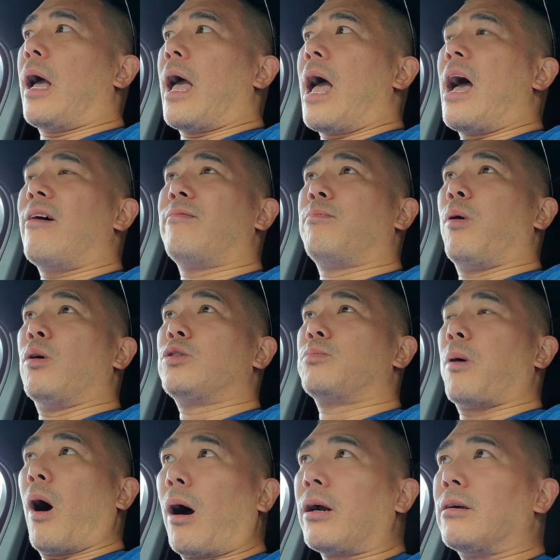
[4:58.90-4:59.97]
have
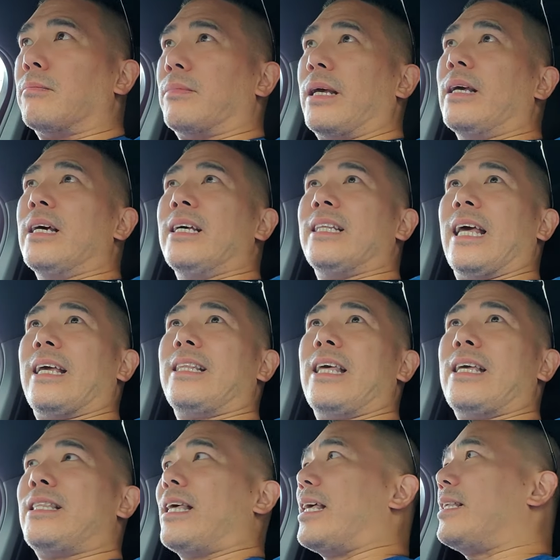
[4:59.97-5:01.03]
postpartum.
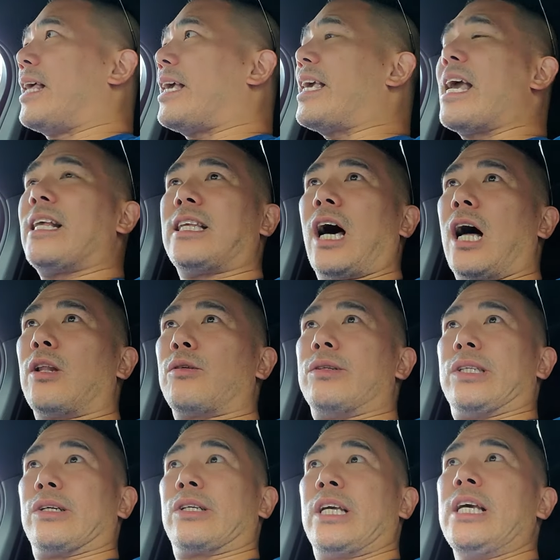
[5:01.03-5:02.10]
They can't tolerate
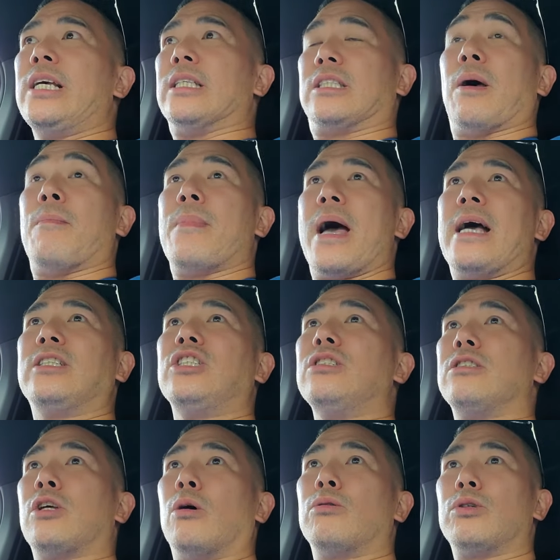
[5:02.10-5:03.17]
their kids.
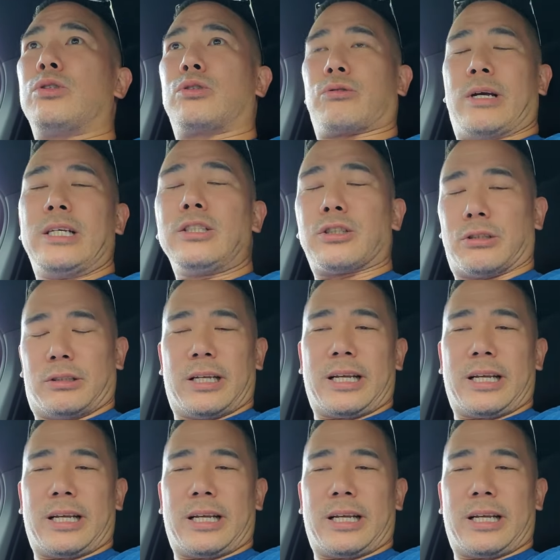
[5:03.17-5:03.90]
Imagine total strangers